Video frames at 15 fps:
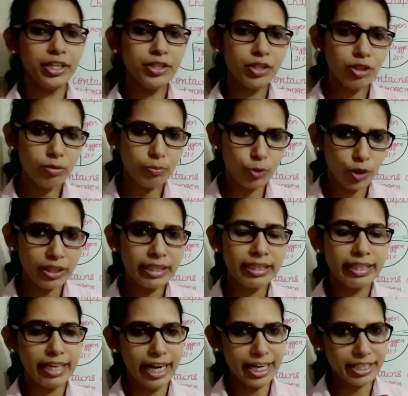in your
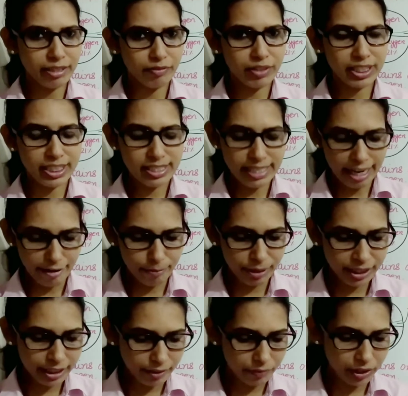book, activities
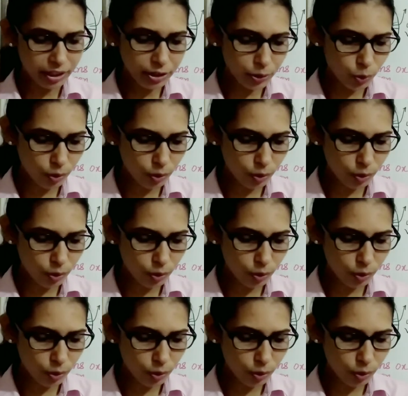have been given.